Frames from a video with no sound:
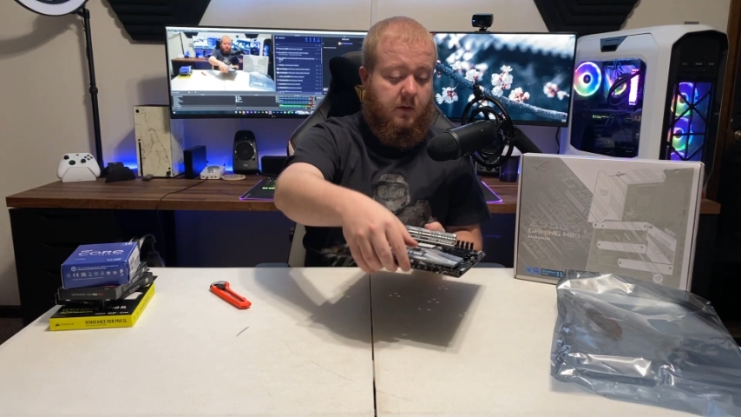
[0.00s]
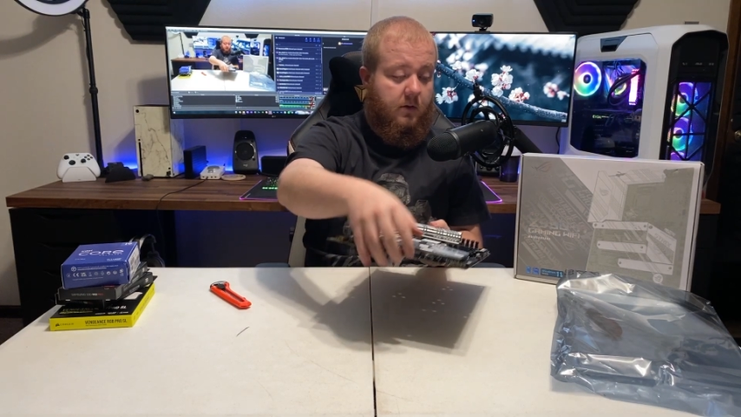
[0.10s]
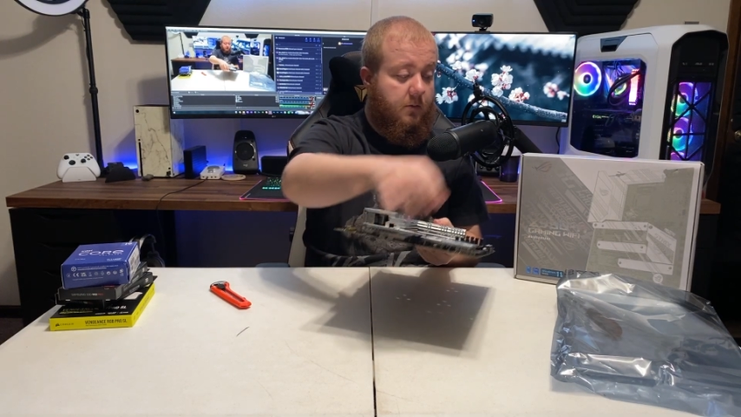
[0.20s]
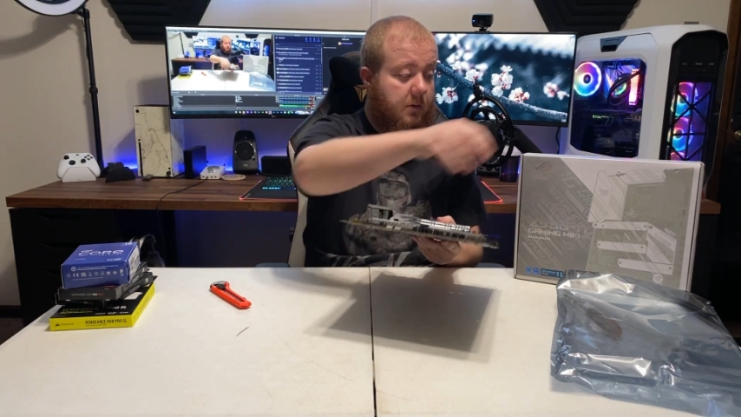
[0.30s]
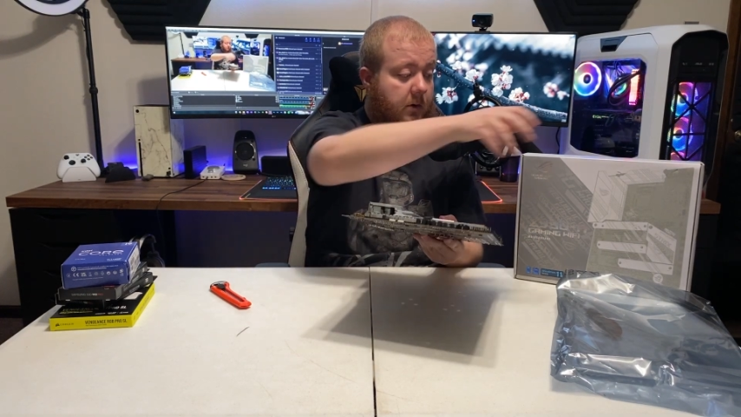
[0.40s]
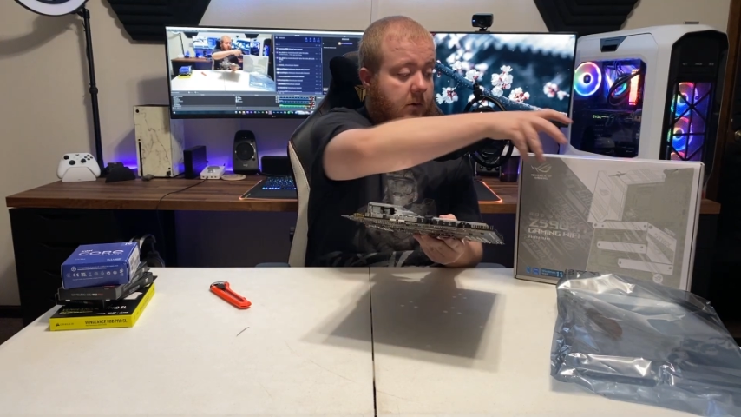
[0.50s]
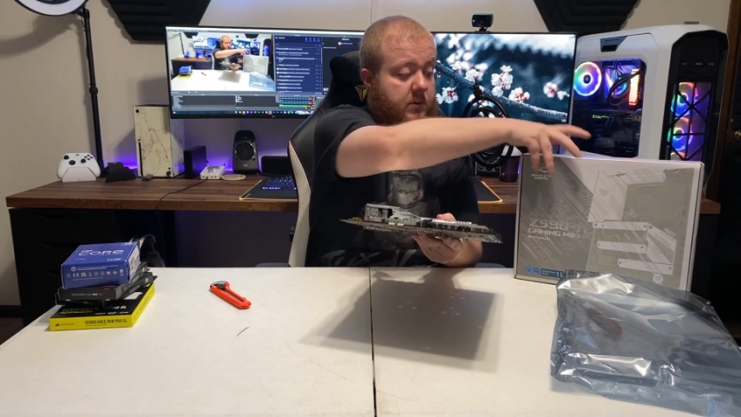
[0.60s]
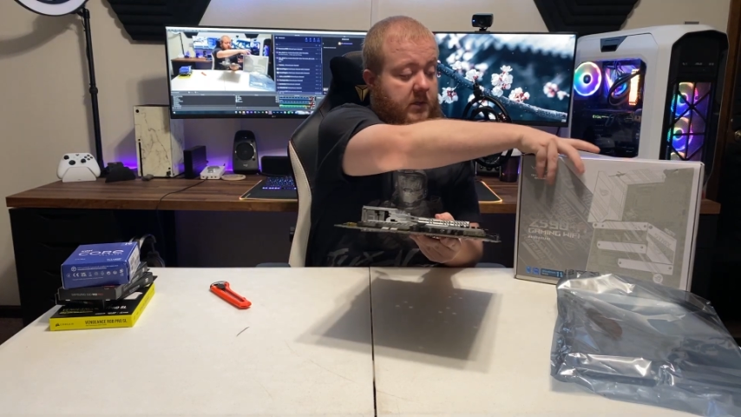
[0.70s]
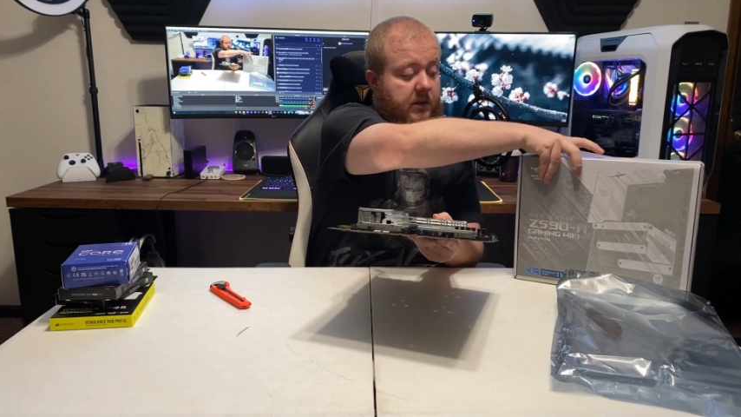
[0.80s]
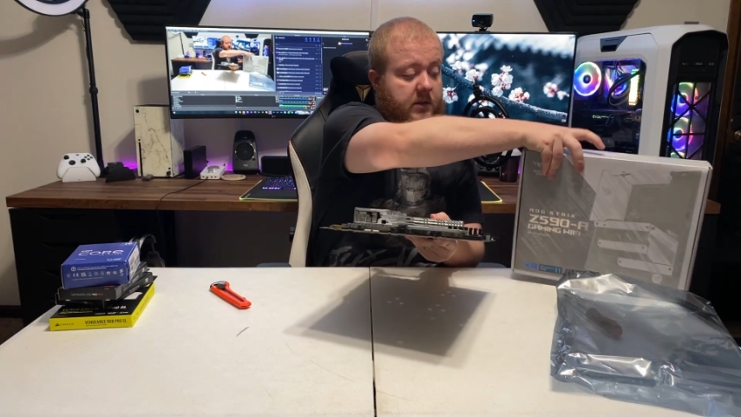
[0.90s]
We're going to go and
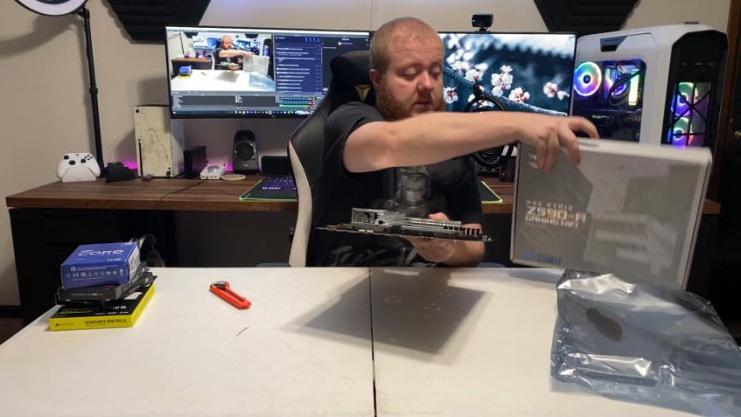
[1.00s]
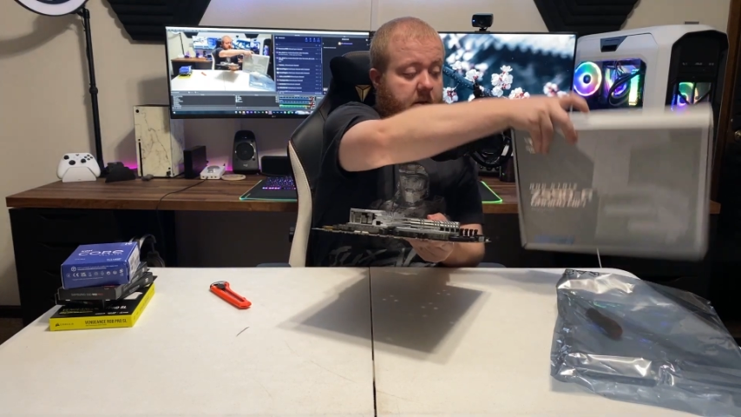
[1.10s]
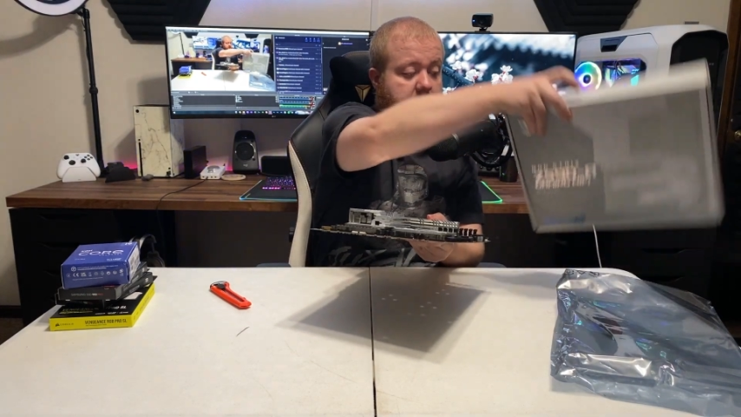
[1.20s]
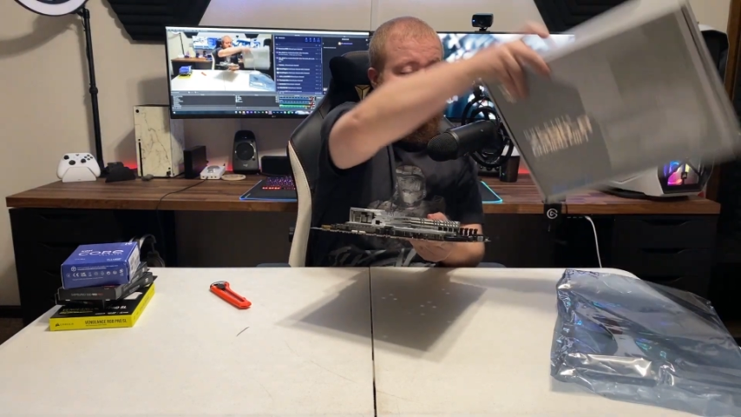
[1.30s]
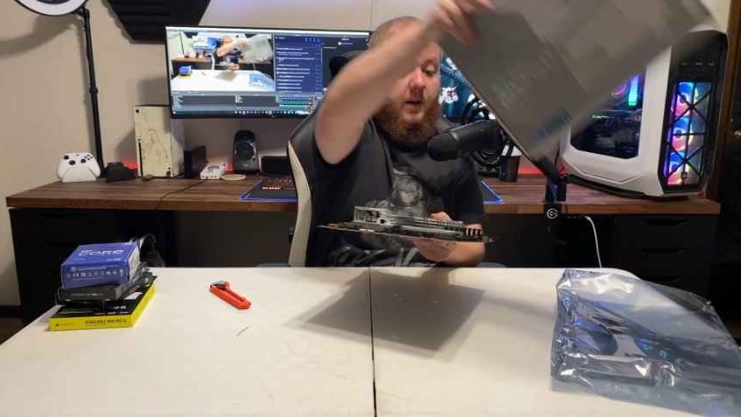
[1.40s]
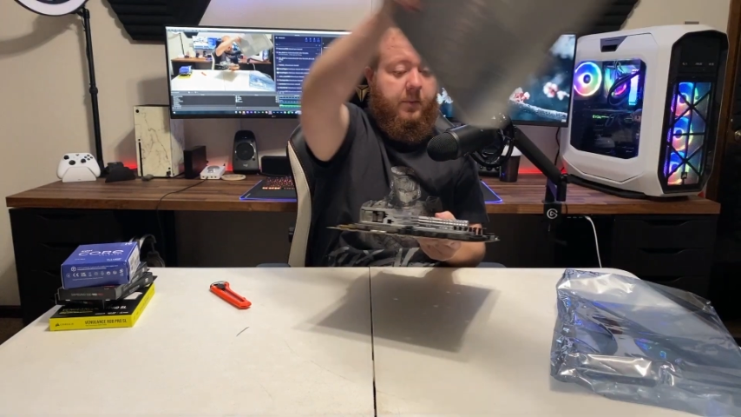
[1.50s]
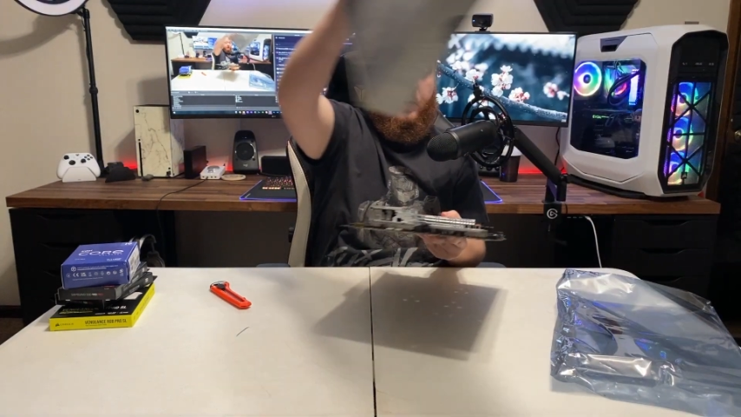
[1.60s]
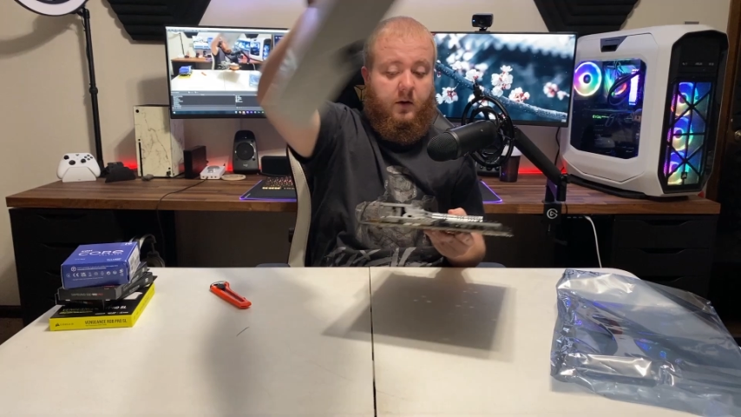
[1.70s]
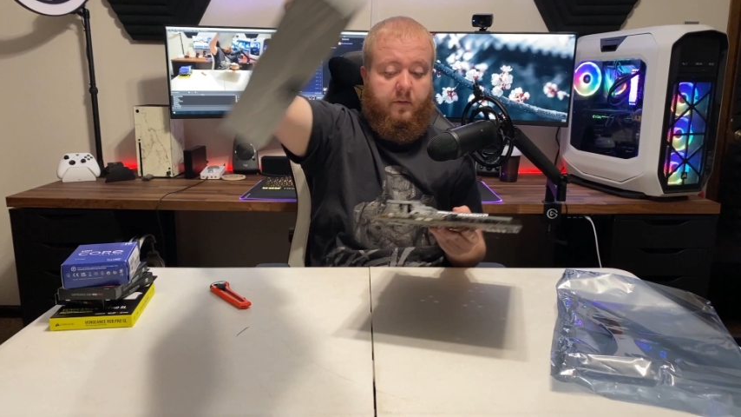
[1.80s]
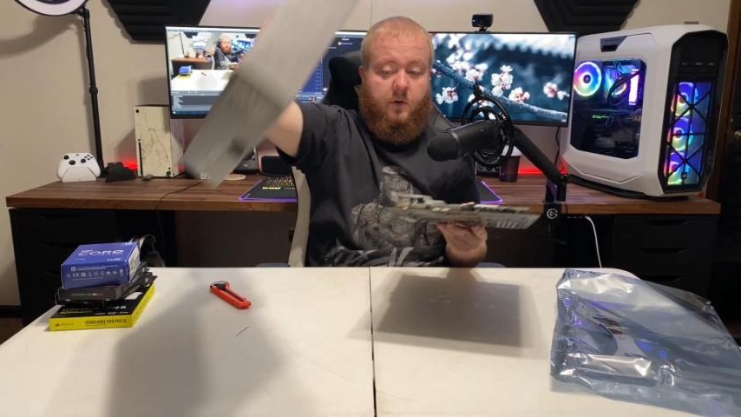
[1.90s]
set this on
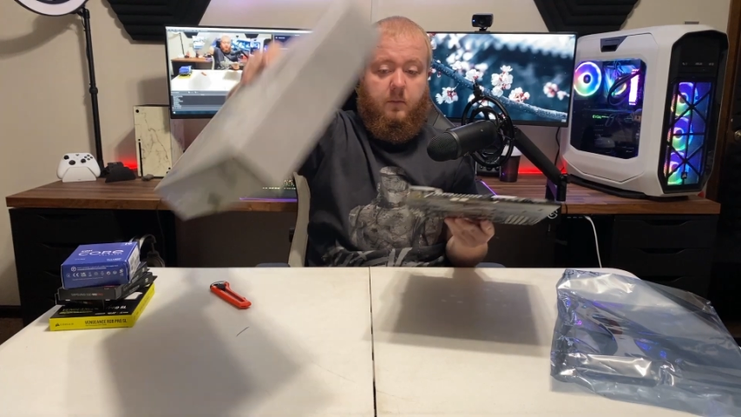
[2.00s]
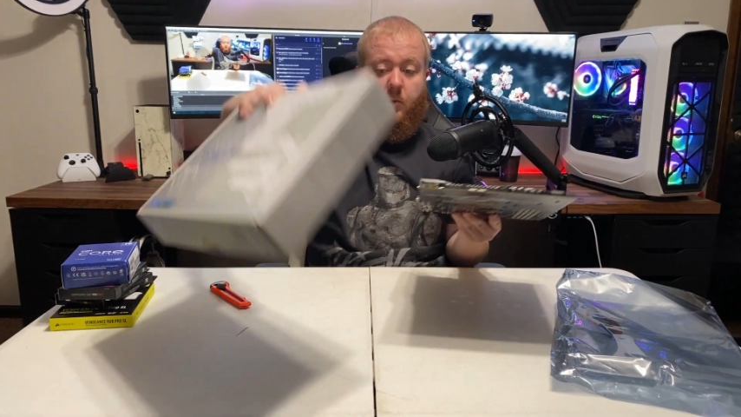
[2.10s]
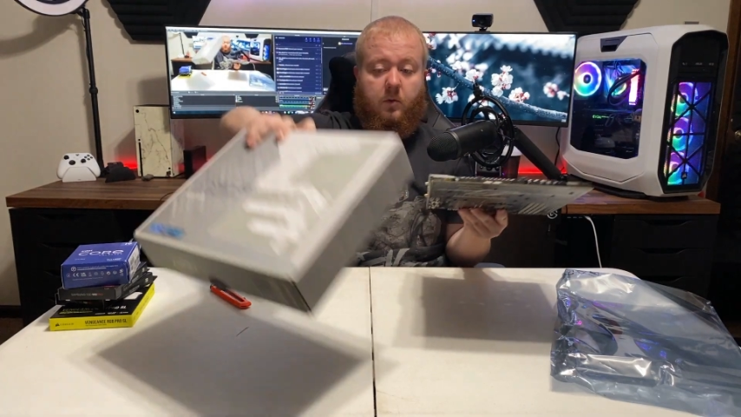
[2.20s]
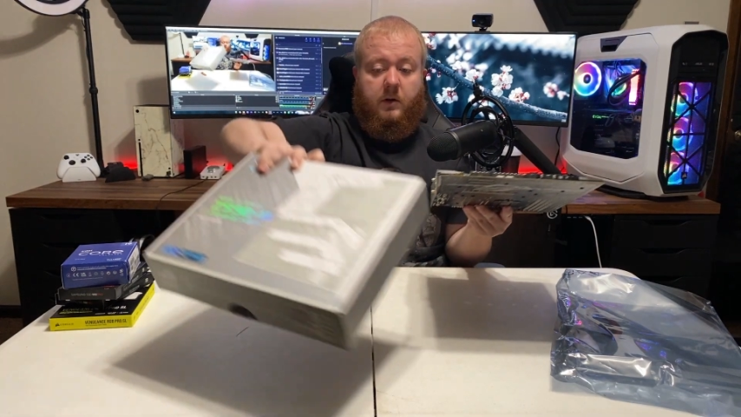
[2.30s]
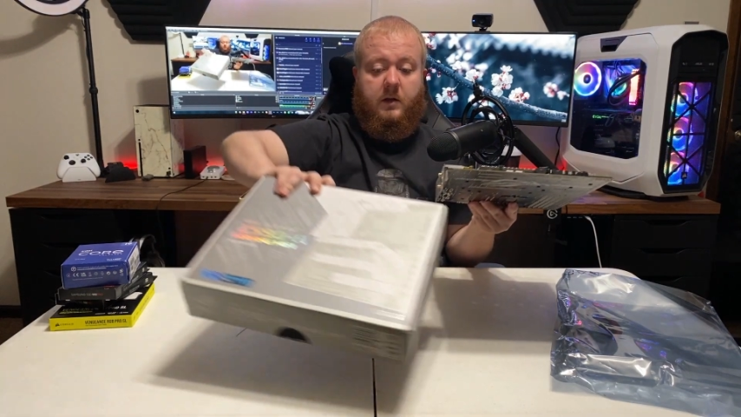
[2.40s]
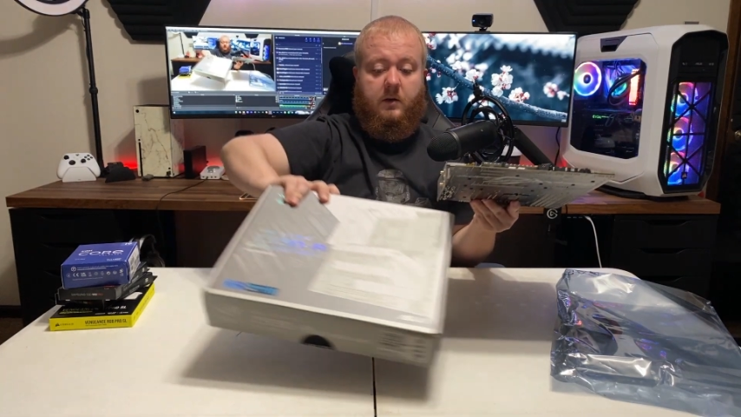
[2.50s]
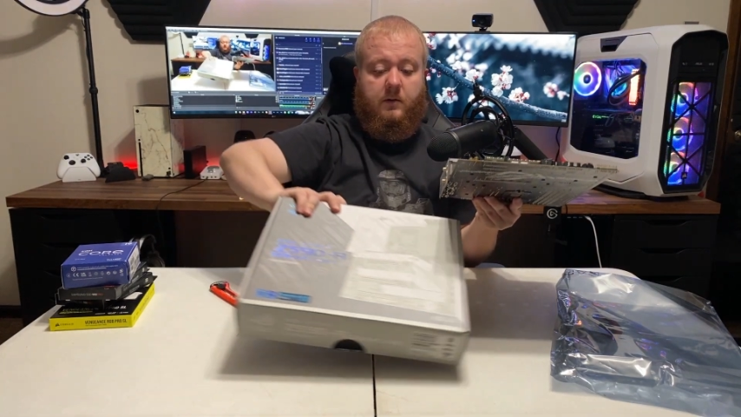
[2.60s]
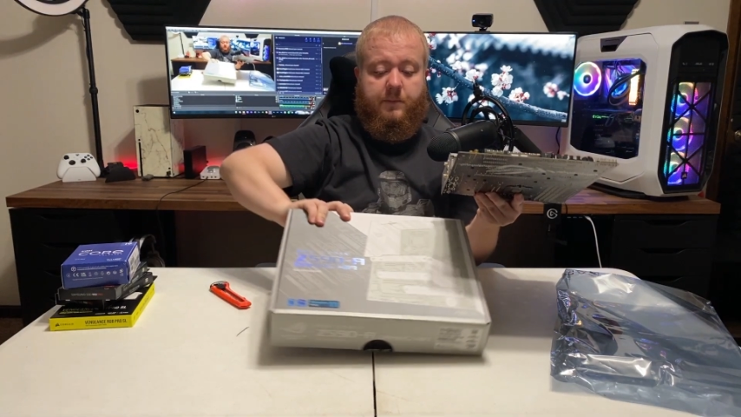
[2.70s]
top of our board here.